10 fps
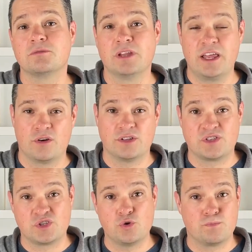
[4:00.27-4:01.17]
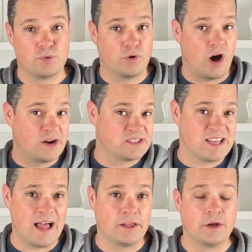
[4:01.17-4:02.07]
later in soup, on a
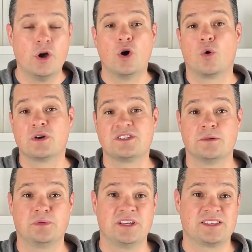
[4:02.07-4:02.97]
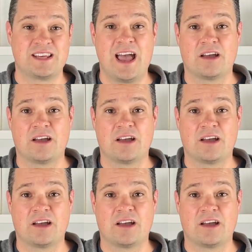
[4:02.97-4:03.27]
salad, or simply to snack